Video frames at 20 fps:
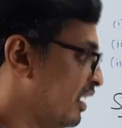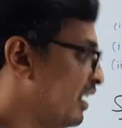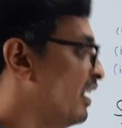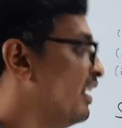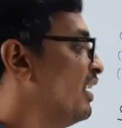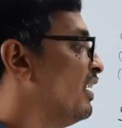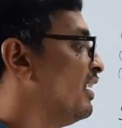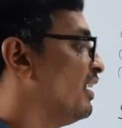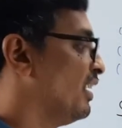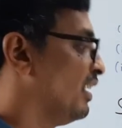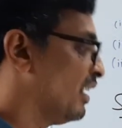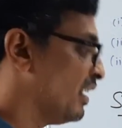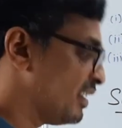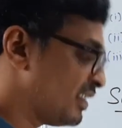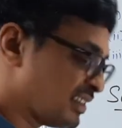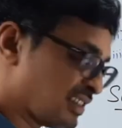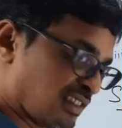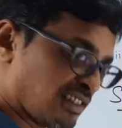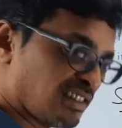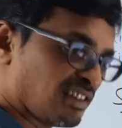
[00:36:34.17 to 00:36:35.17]

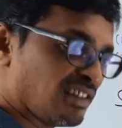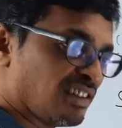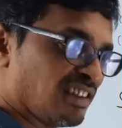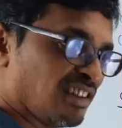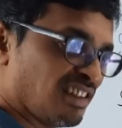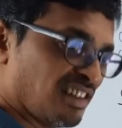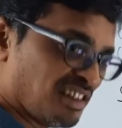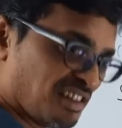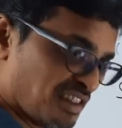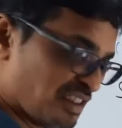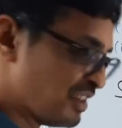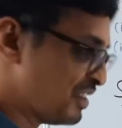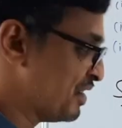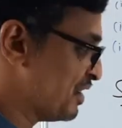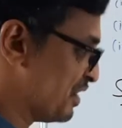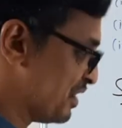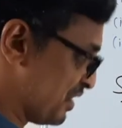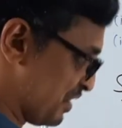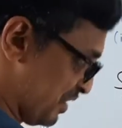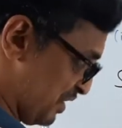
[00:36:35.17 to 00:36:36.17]
Yes.
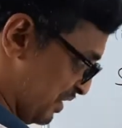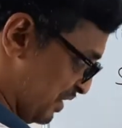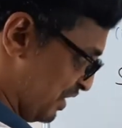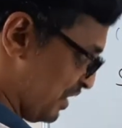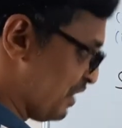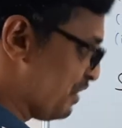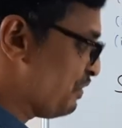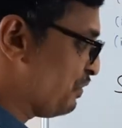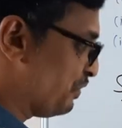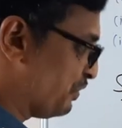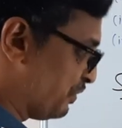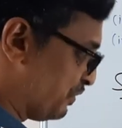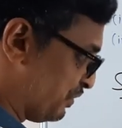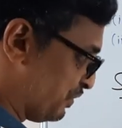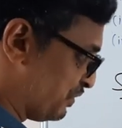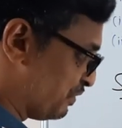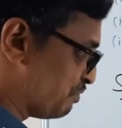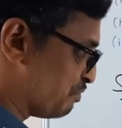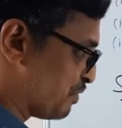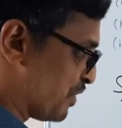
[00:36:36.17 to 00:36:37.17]
If
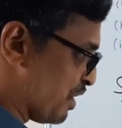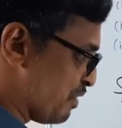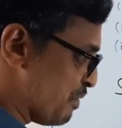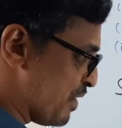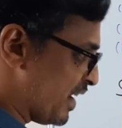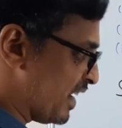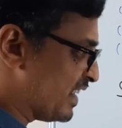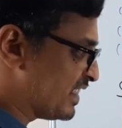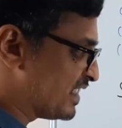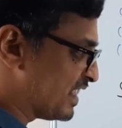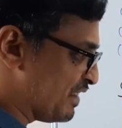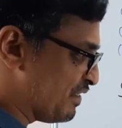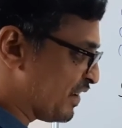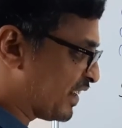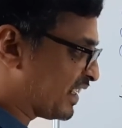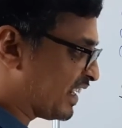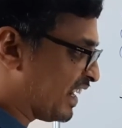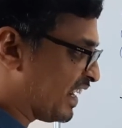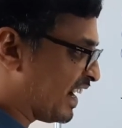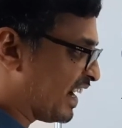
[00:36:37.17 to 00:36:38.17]
B minus C
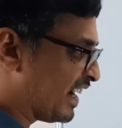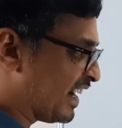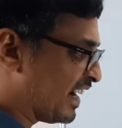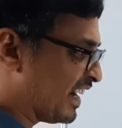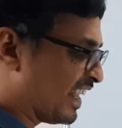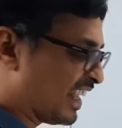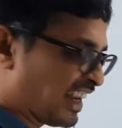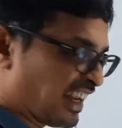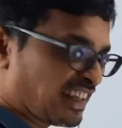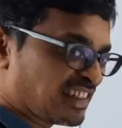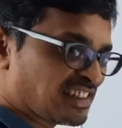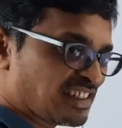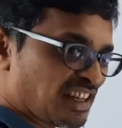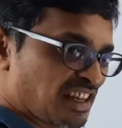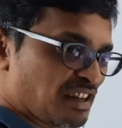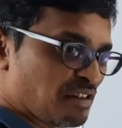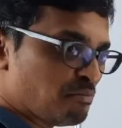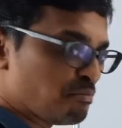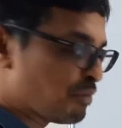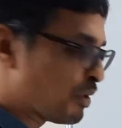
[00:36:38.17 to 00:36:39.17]
vector had a
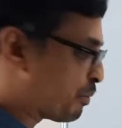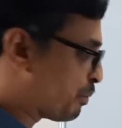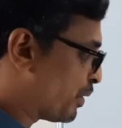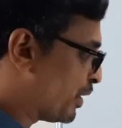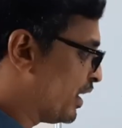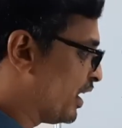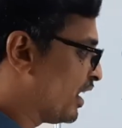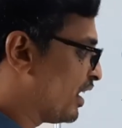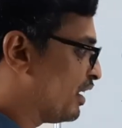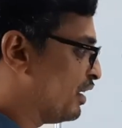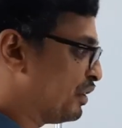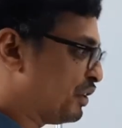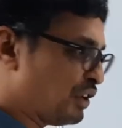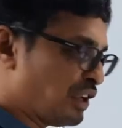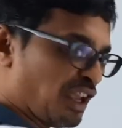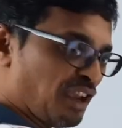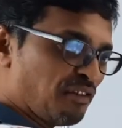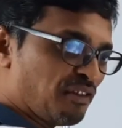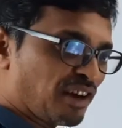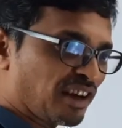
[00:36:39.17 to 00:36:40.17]
direction perpendicular to
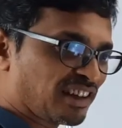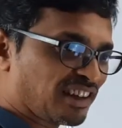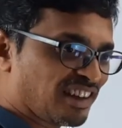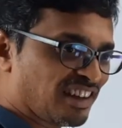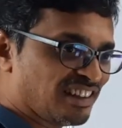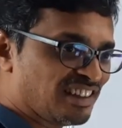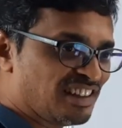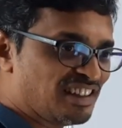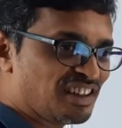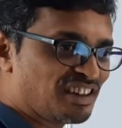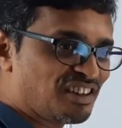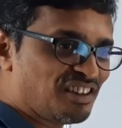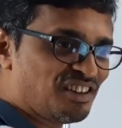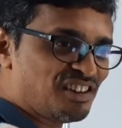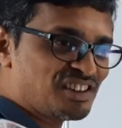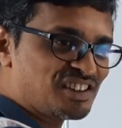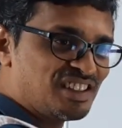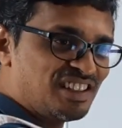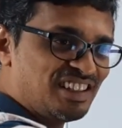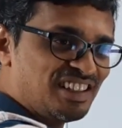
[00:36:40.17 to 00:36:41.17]
A vector, then the
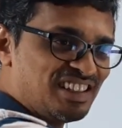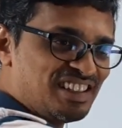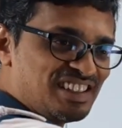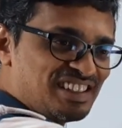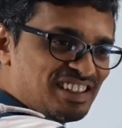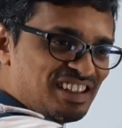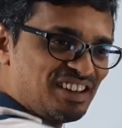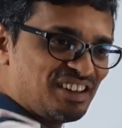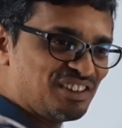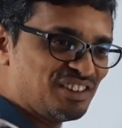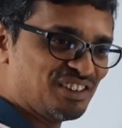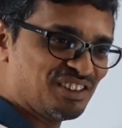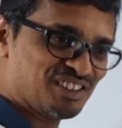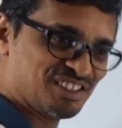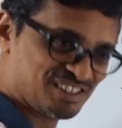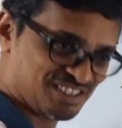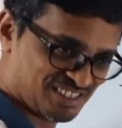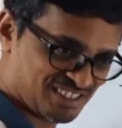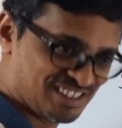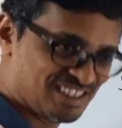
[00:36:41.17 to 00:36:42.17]
cos theta is 0.
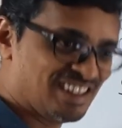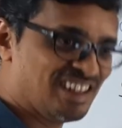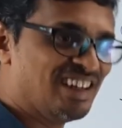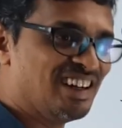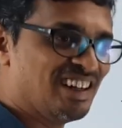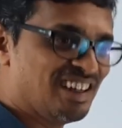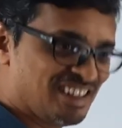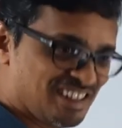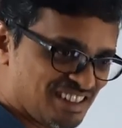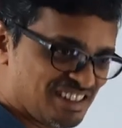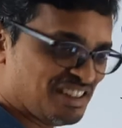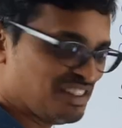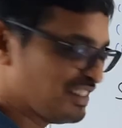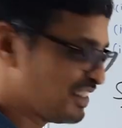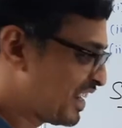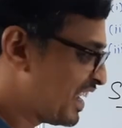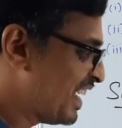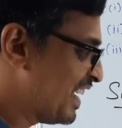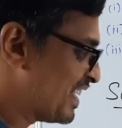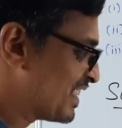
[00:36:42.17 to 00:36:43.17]

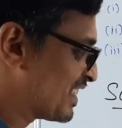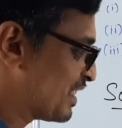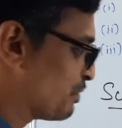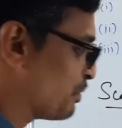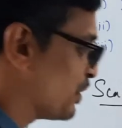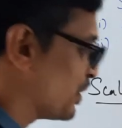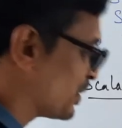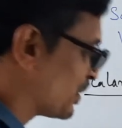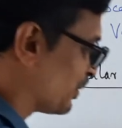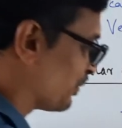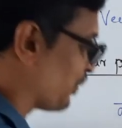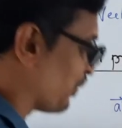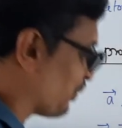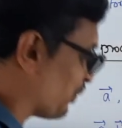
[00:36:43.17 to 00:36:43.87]
Okay, suppose if you, for